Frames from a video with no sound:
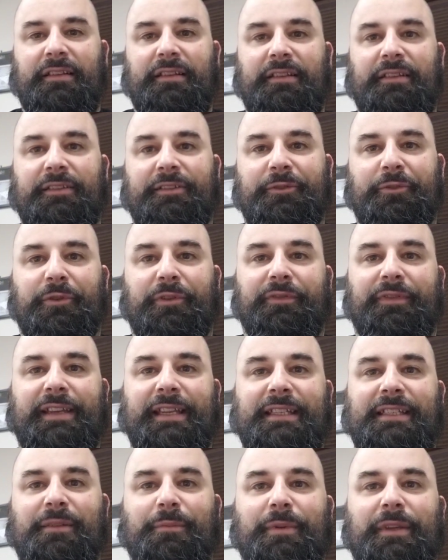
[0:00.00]
sort of
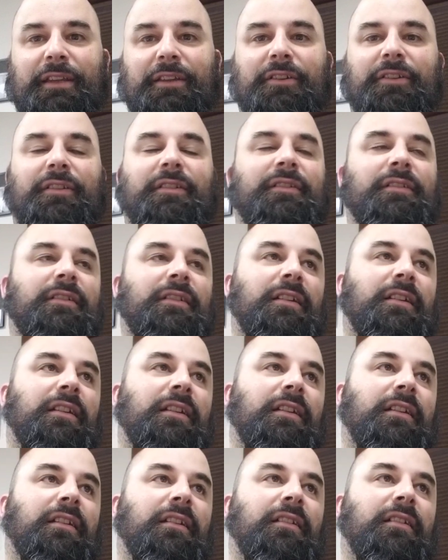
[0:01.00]
disappear.
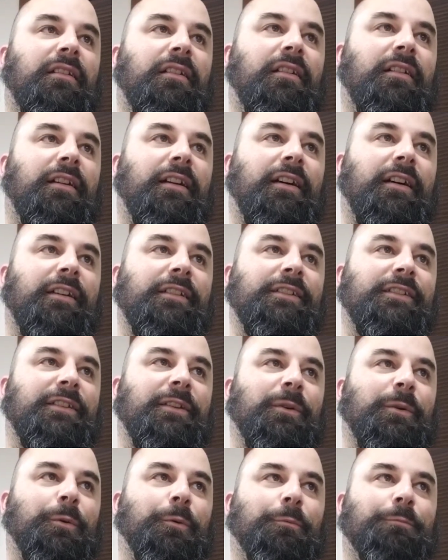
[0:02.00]
Uh,
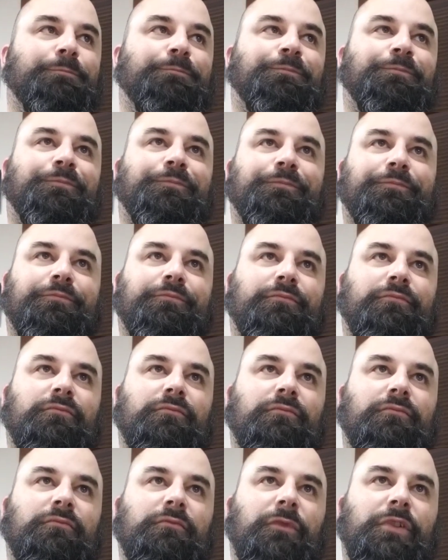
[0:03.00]
so
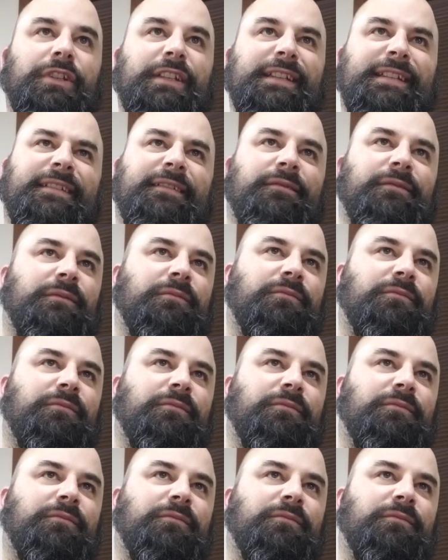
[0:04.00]
just